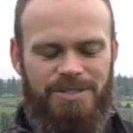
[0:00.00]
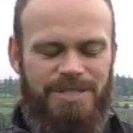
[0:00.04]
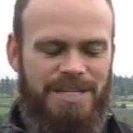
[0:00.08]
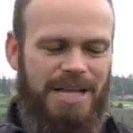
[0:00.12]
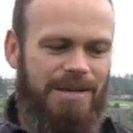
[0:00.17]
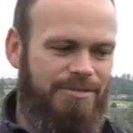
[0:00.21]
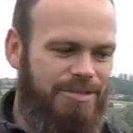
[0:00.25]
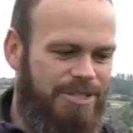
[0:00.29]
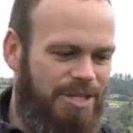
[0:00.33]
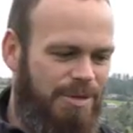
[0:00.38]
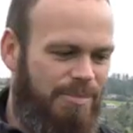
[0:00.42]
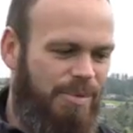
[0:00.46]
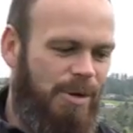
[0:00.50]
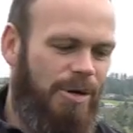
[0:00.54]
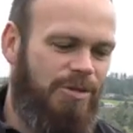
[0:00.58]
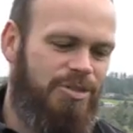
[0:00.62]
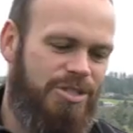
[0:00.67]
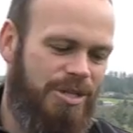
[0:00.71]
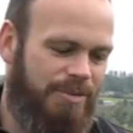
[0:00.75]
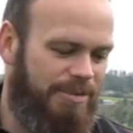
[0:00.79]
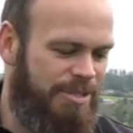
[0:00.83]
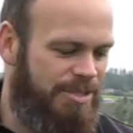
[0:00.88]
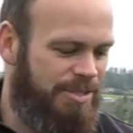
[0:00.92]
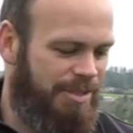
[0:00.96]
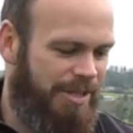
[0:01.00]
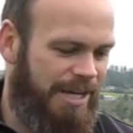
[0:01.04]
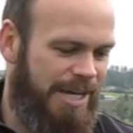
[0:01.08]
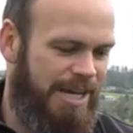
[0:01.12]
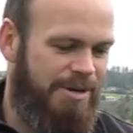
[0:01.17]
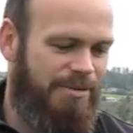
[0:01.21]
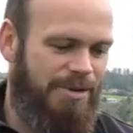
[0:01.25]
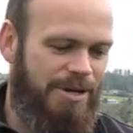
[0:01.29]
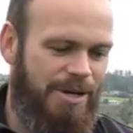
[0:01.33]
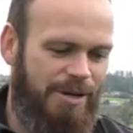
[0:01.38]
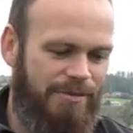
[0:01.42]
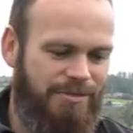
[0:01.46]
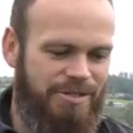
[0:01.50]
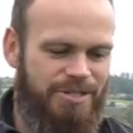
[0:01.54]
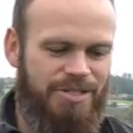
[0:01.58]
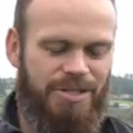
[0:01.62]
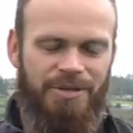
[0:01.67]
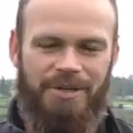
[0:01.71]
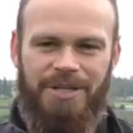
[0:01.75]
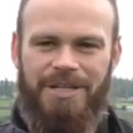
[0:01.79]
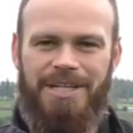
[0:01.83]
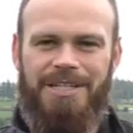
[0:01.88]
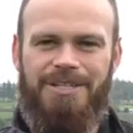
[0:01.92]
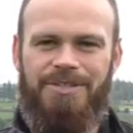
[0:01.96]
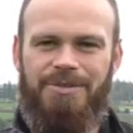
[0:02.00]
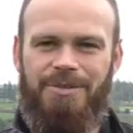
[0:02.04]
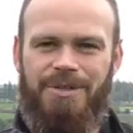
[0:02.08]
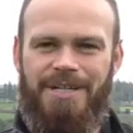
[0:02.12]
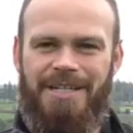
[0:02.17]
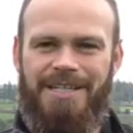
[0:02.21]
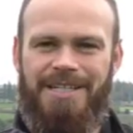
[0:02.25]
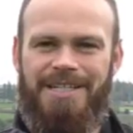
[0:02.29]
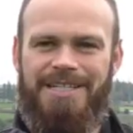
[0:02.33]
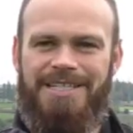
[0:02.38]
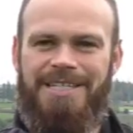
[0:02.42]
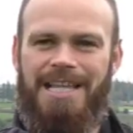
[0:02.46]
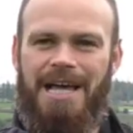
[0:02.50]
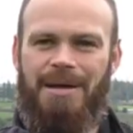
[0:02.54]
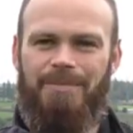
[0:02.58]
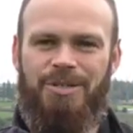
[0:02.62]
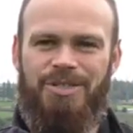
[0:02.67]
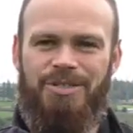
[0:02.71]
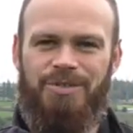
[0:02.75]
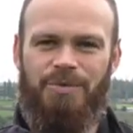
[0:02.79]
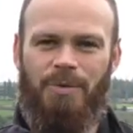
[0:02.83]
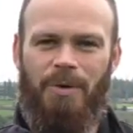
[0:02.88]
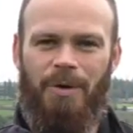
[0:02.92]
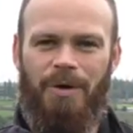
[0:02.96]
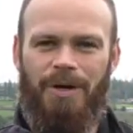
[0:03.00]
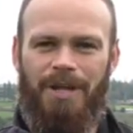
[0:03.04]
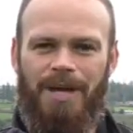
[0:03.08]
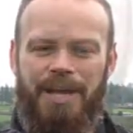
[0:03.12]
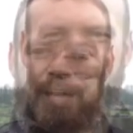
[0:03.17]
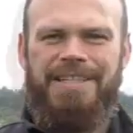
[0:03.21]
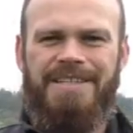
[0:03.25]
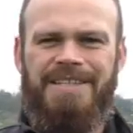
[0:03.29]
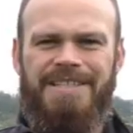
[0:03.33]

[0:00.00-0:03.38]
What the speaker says: So that was the approach that we took here. We oversowed it into an established sward.